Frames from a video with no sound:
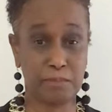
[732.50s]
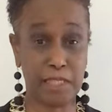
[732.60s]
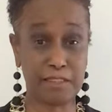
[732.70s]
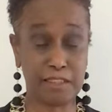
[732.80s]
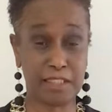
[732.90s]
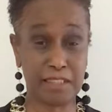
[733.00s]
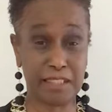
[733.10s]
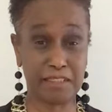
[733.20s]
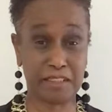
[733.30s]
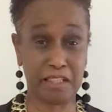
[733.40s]
listen to
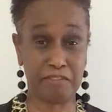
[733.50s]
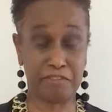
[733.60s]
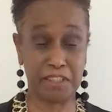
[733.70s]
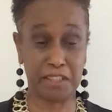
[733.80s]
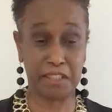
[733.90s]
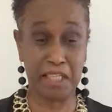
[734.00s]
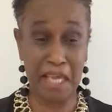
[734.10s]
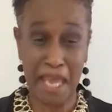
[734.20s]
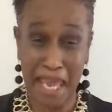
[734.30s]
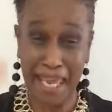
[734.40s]
this carefully,
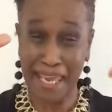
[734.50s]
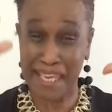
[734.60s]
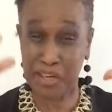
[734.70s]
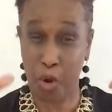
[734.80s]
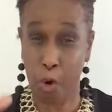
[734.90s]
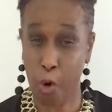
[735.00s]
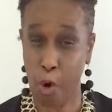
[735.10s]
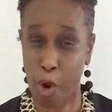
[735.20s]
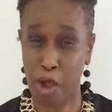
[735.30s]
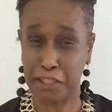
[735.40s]
in
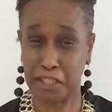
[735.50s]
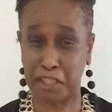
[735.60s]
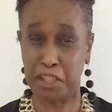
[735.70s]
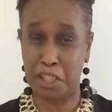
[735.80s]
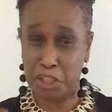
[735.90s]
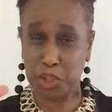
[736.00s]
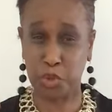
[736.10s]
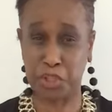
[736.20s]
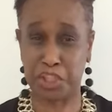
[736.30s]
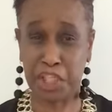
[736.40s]
order
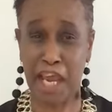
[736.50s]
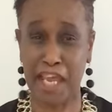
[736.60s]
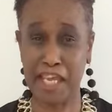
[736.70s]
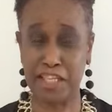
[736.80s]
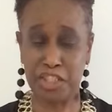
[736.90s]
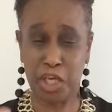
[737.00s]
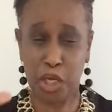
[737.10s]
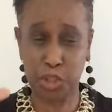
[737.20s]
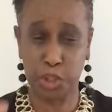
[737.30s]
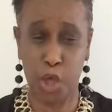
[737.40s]
to change
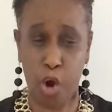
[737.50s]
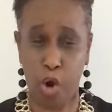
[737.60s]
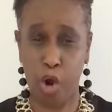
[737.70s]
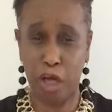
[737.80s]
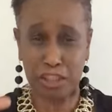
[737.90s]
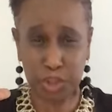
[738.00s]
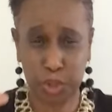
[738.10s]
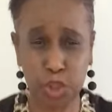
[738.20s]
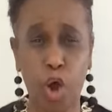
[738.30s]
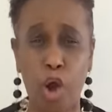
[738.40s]
your
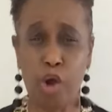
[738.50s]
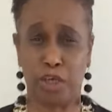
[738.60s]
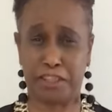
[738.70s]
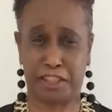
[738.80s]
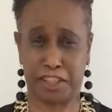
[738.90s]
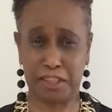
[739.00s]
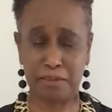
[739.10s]
thoughts,